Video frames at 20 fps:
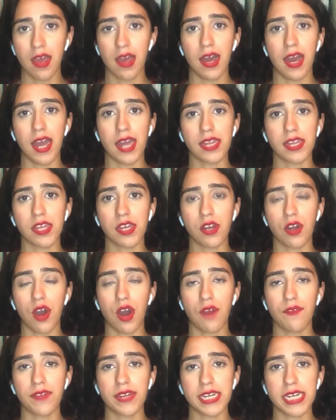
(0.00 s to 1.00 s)
I think
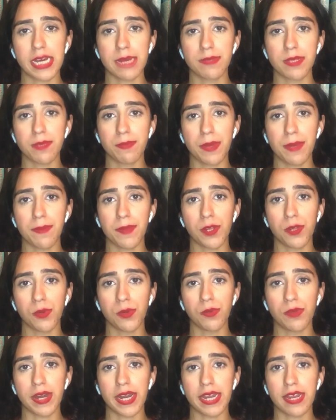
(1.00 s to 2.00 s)
oftentimes people who
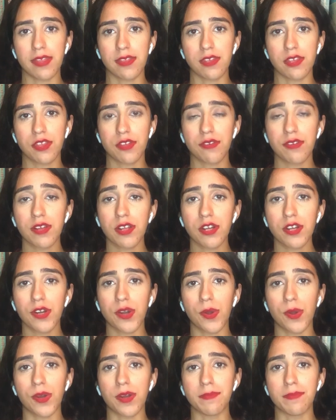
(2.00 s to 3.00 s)
write in the thriller
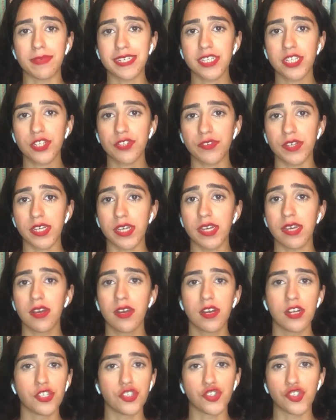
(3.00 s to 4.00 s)
or mystery
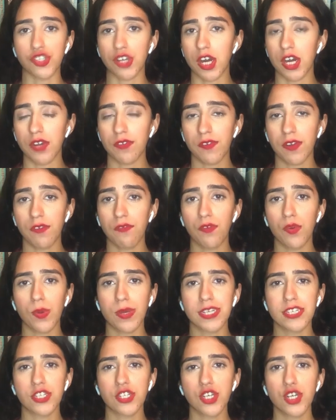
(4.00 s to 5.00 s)
genre
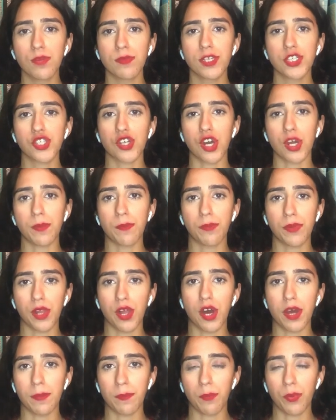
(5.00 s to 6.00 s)
focus too much on
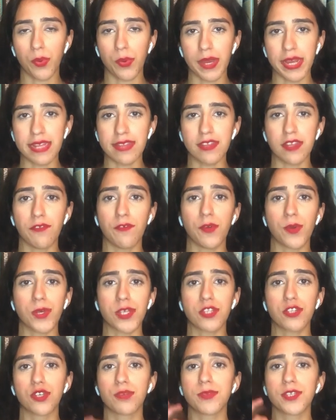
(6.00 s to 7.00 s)
plot points. They
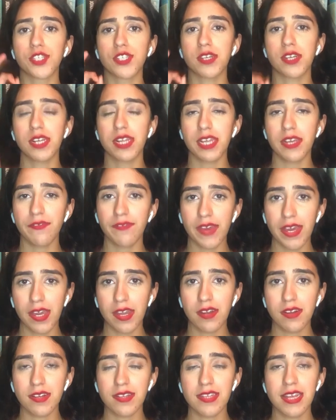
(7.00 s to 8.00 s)
focus too much on
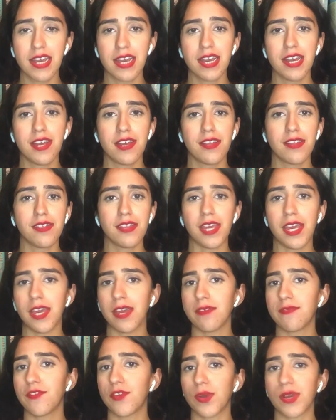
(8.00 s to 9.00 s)
cliffhangers.
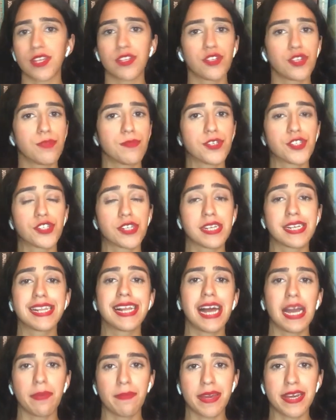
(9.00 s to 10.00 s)
They focus too much on
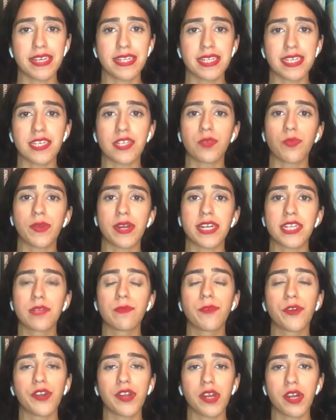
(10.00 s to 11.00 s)
climaxes, whereas
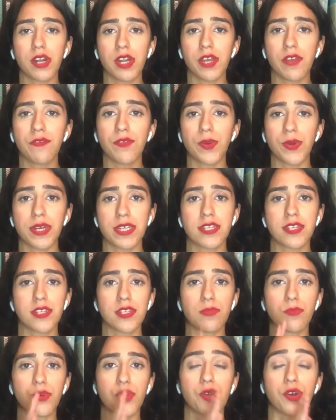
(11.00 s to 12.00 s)
Moriarty focuses
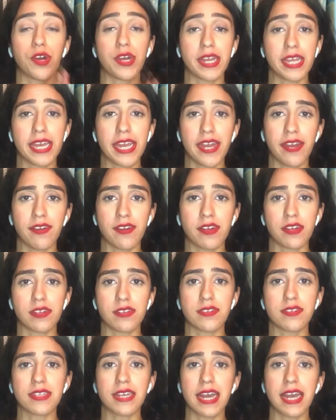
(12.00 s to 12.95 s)
more on characters.